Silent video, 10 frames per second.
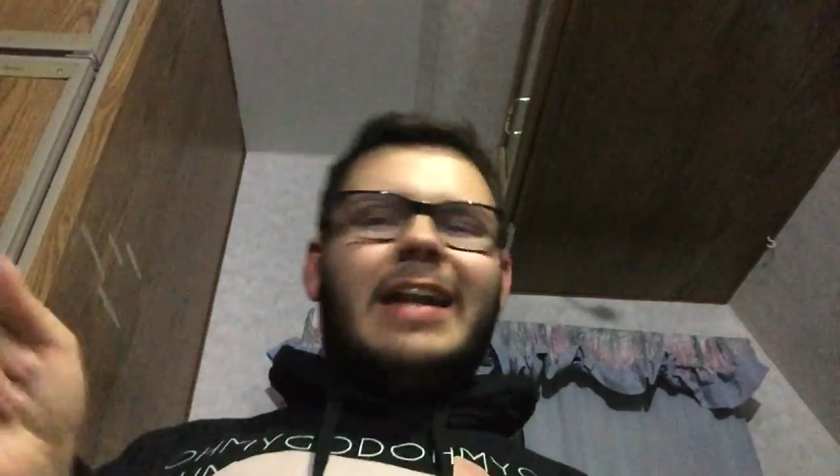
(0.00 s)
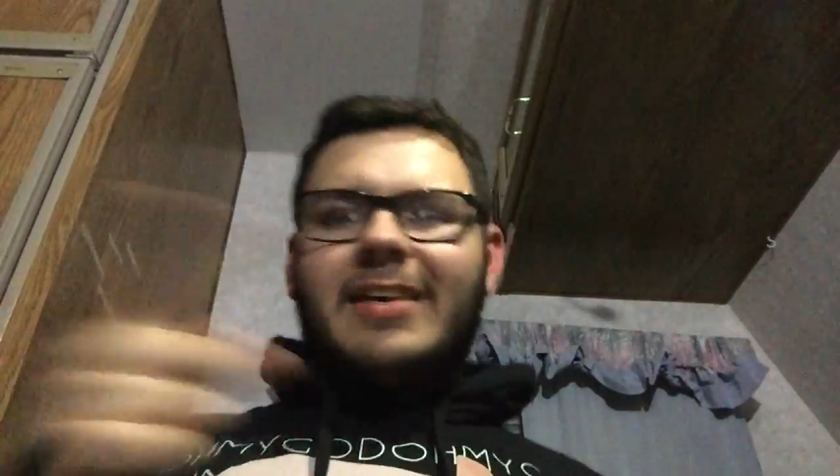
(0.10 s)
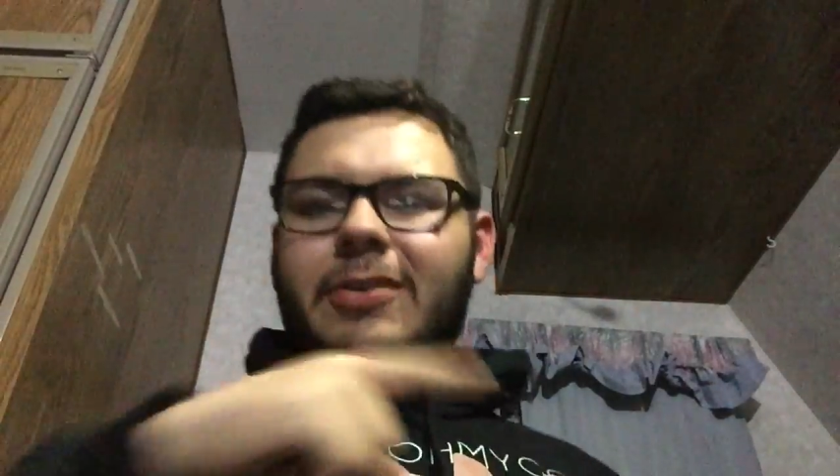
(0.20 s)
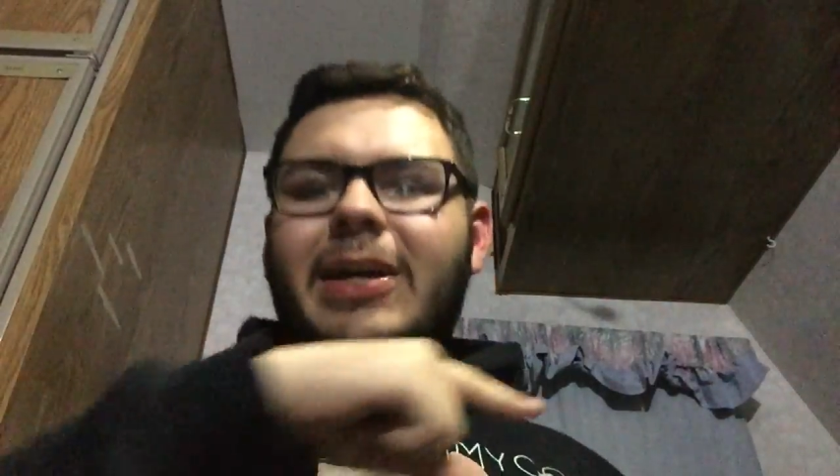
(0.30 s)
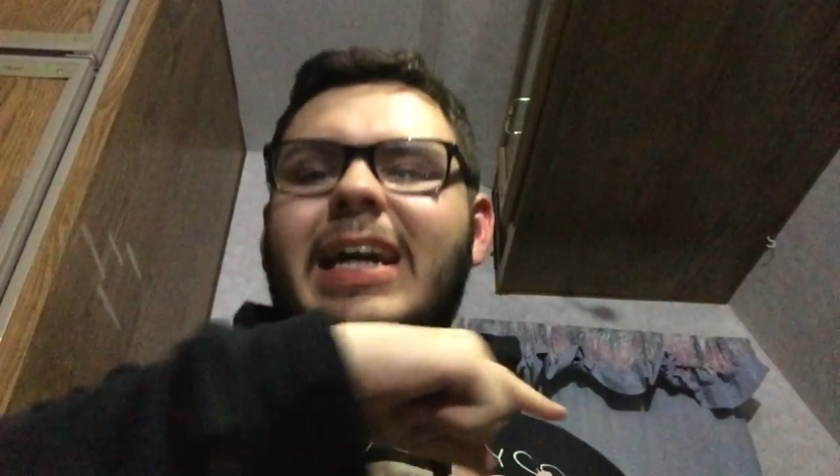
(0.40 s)

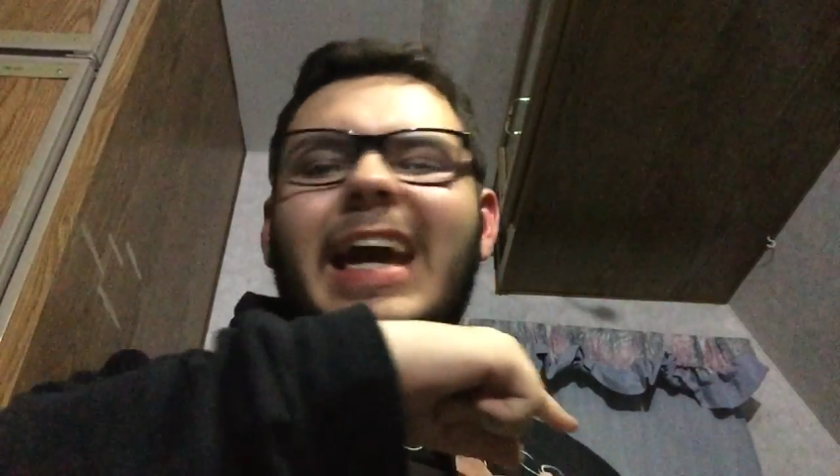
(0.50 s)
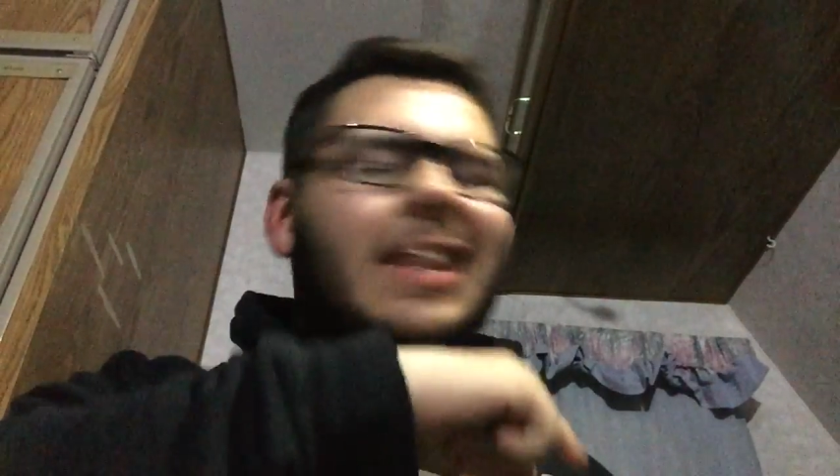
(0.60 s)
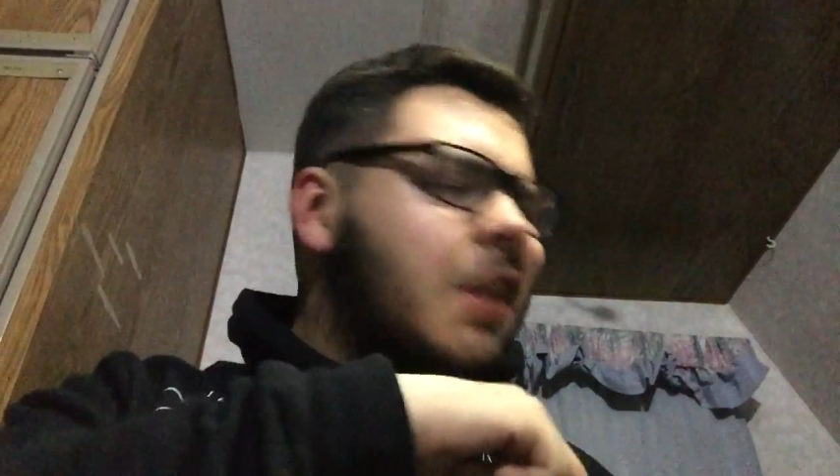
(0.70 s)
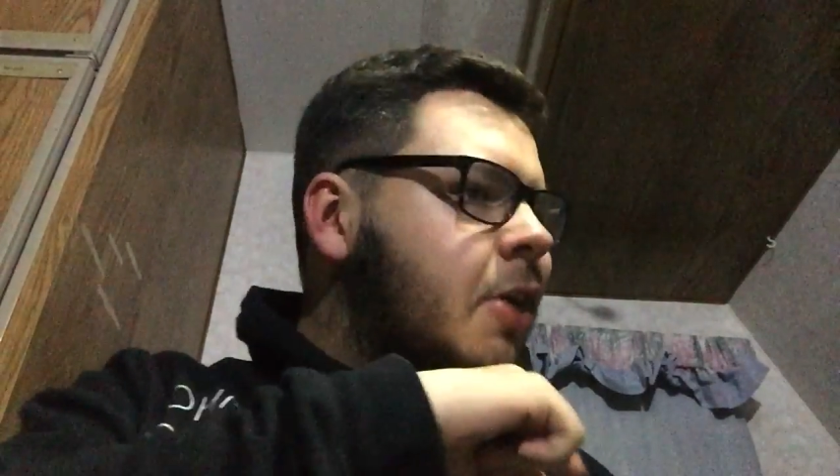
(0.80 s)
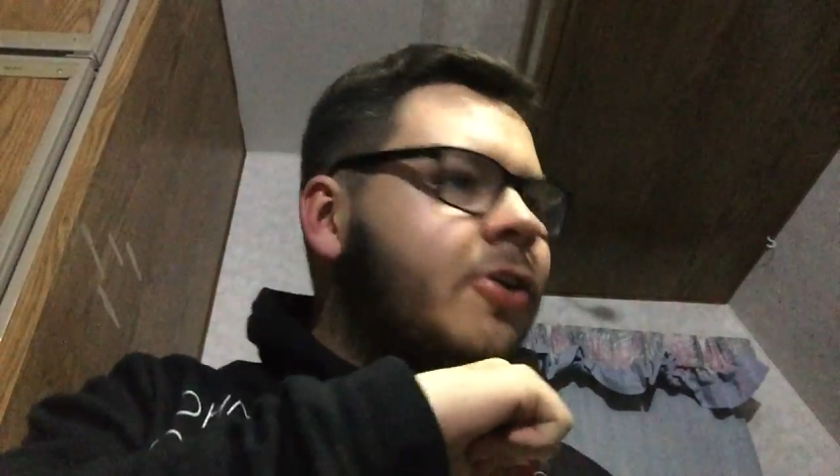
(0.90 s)
next week,
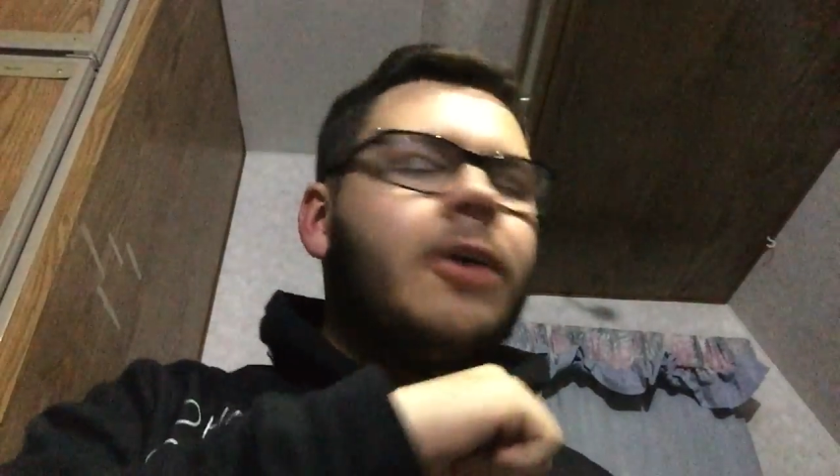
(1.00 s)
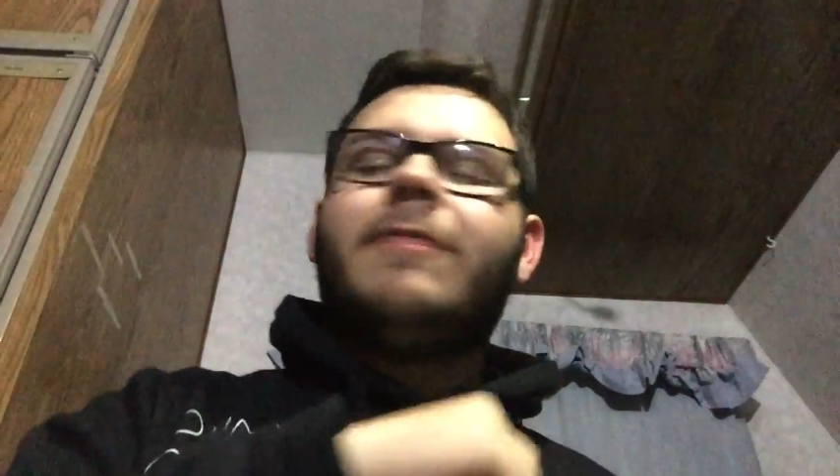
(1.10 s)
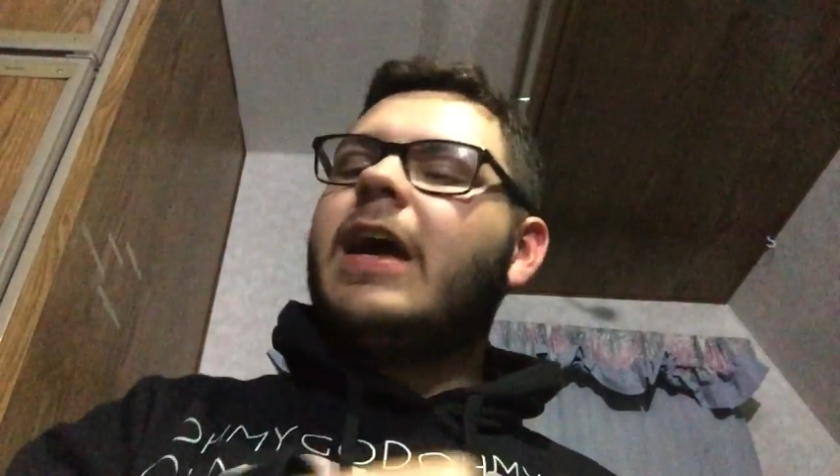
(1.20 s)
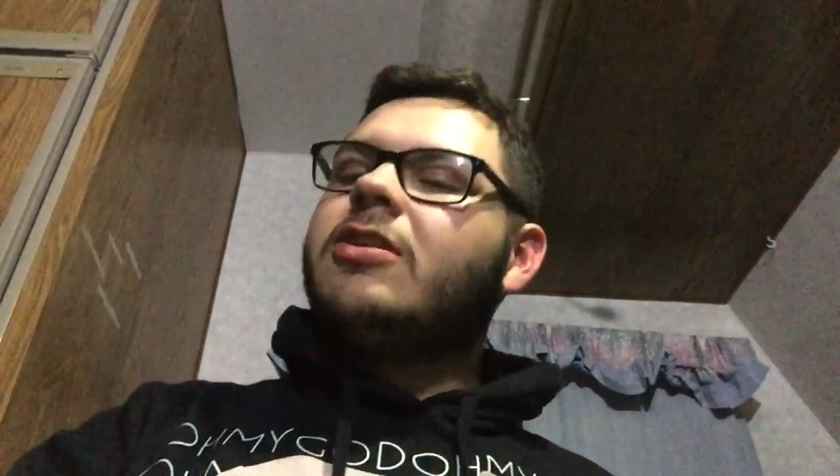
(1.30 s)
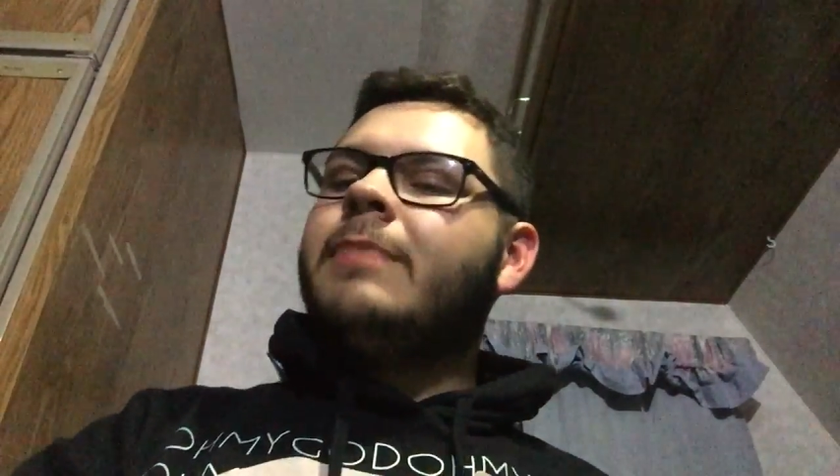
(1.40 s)
hit the notification